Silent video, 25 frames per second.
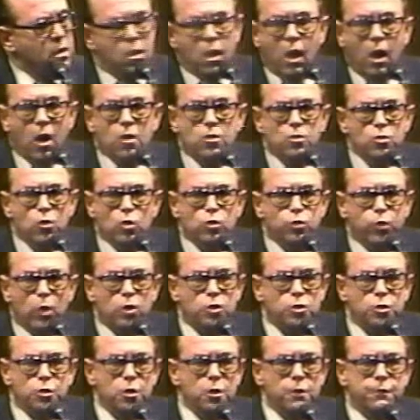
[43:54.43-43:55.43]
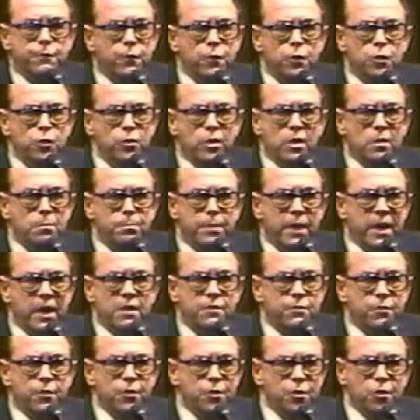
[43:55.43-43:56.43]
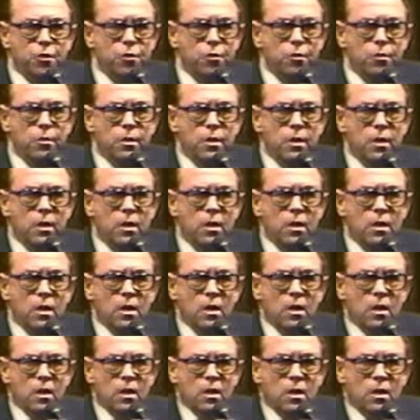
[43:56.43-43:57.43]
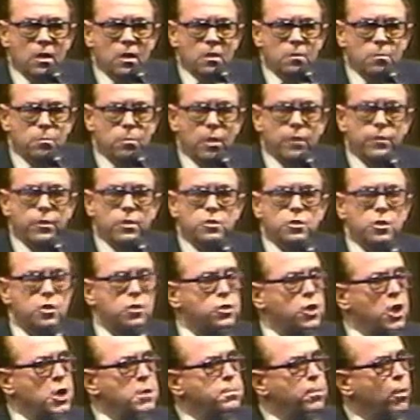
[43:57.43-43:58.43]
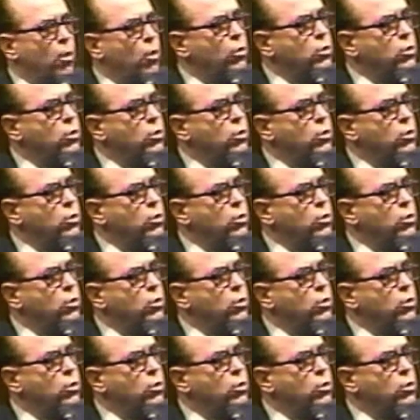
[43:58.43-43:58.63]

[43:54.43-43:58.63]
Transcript: God knows what's good for you and bad for you. Brother, just keep